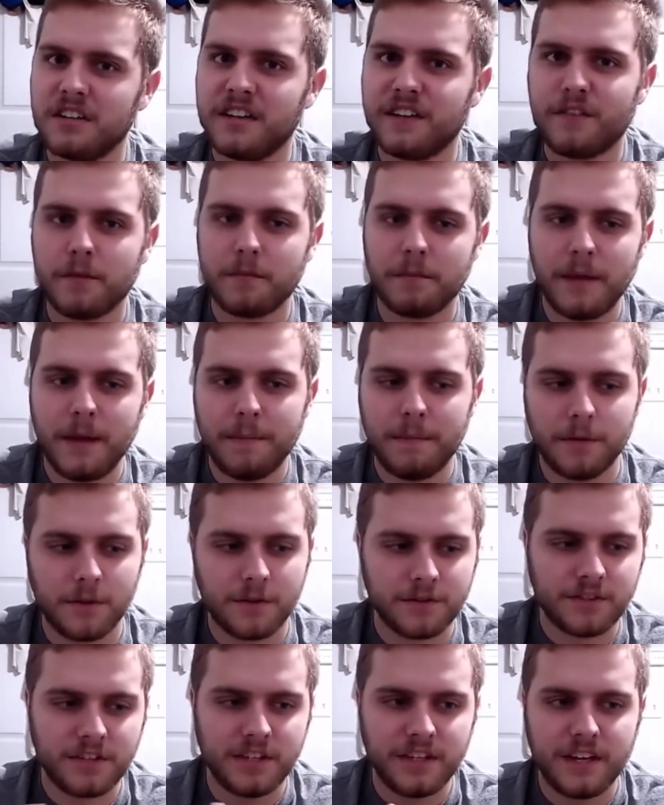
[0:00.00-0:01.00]
Different
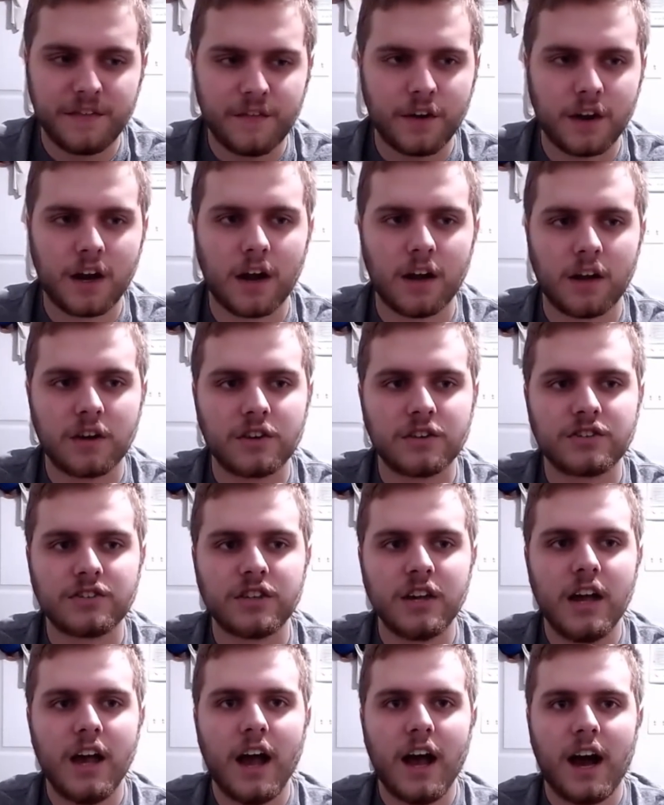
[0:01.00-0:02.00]
people see different colors,
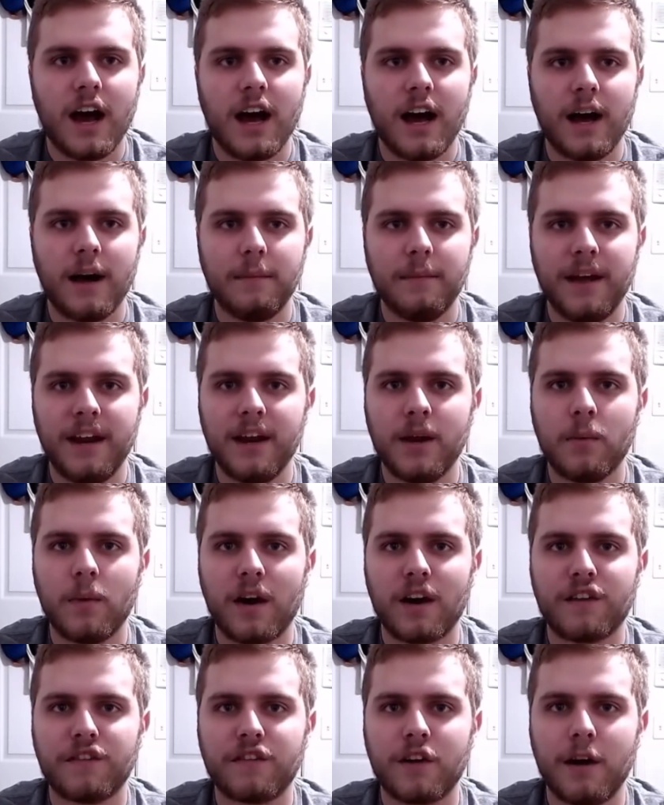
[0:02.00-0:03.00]

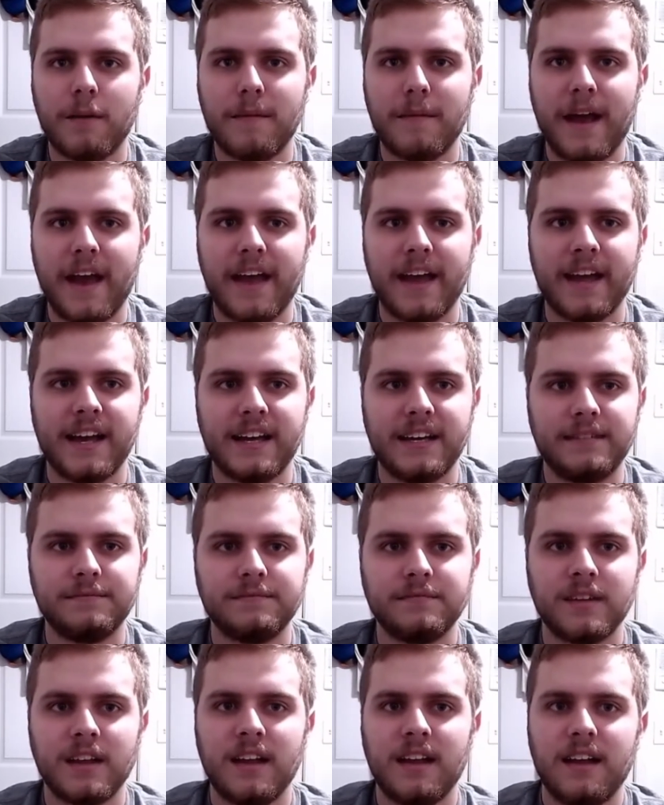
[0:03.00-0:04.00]
anywhere from a
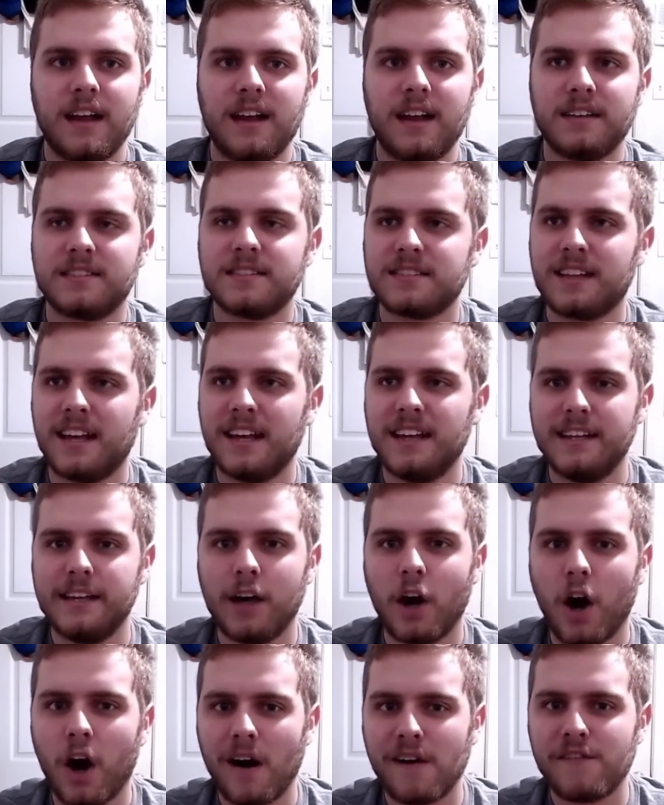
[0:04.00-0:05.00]
slightly
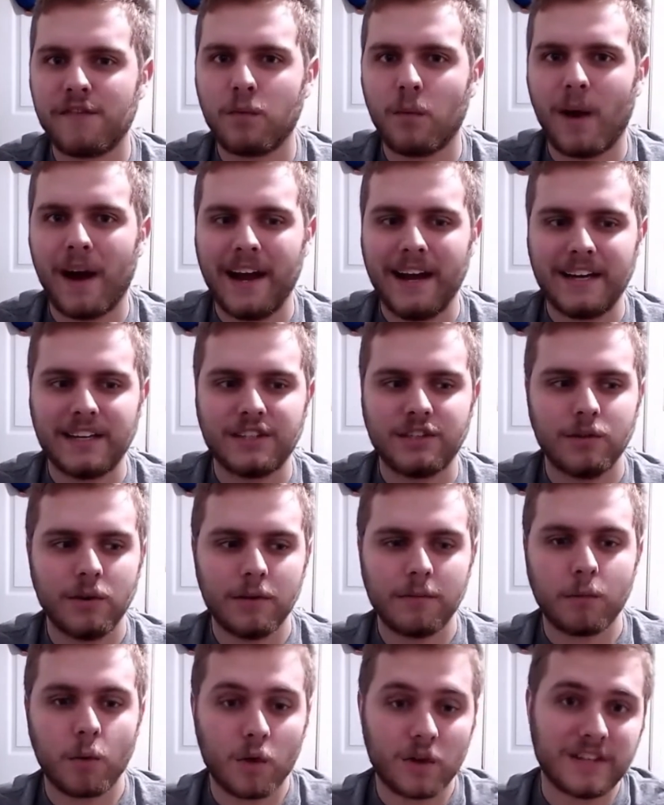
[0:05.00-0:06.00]
off-white to a
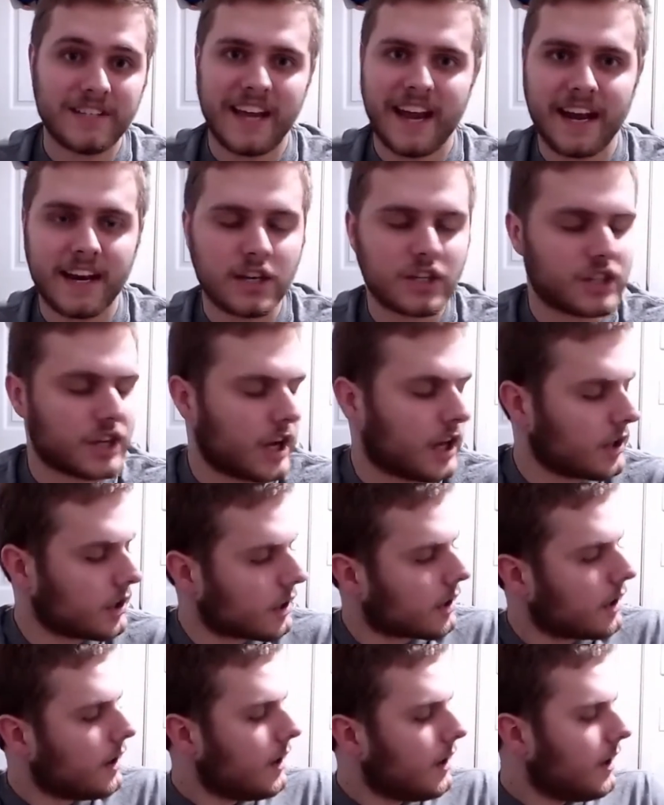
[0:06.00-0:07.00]
more tannish
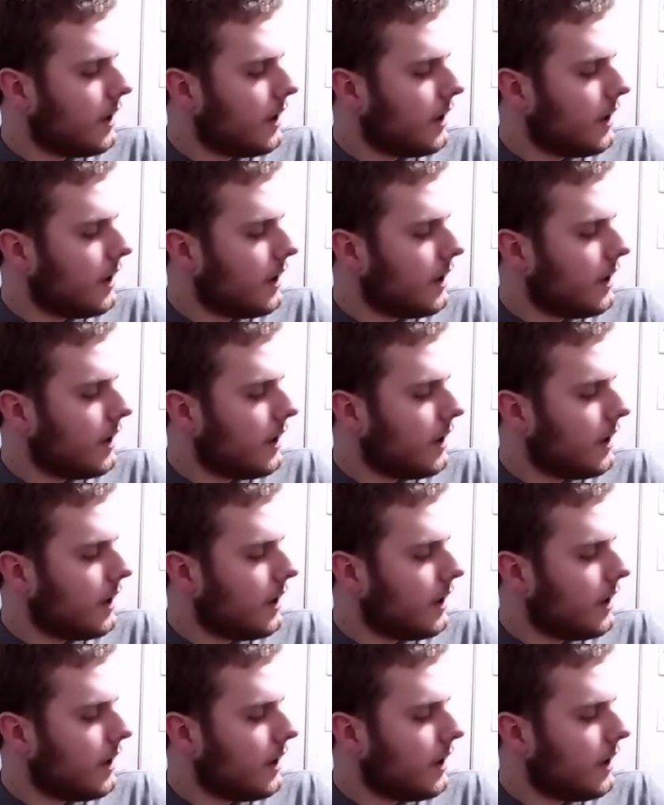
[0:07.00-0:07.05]
color.